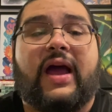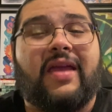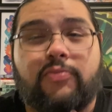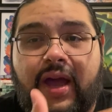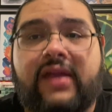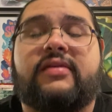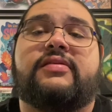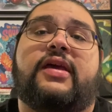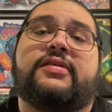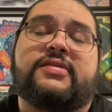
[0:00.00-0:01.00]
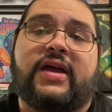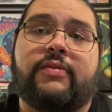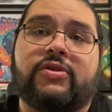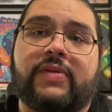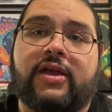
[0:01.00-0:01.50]
I might take the
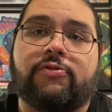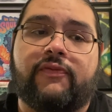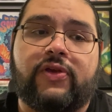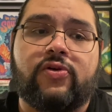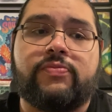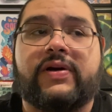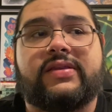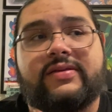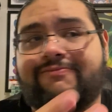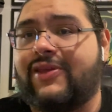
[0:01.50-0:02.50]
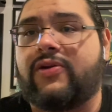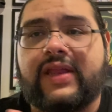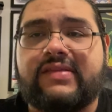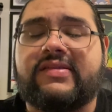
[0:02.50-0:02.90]
time to make a review, but you know, that's